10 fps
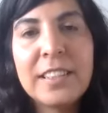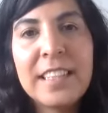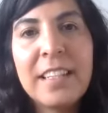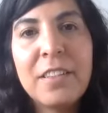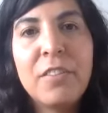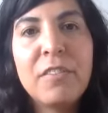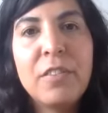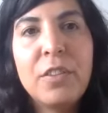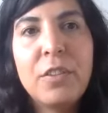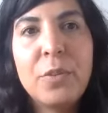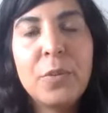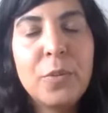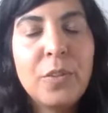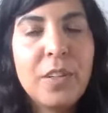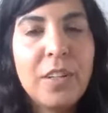You said you
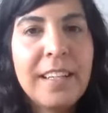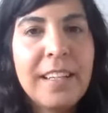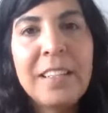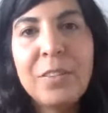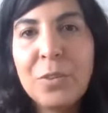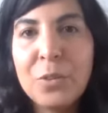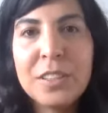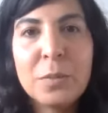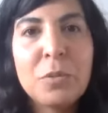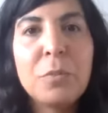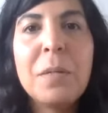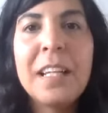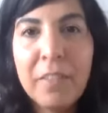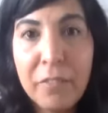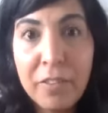you uh, lean towards more
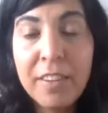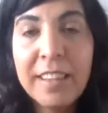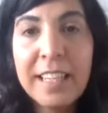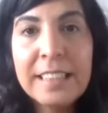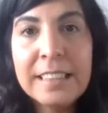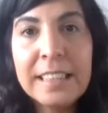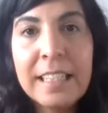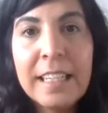meaningful things,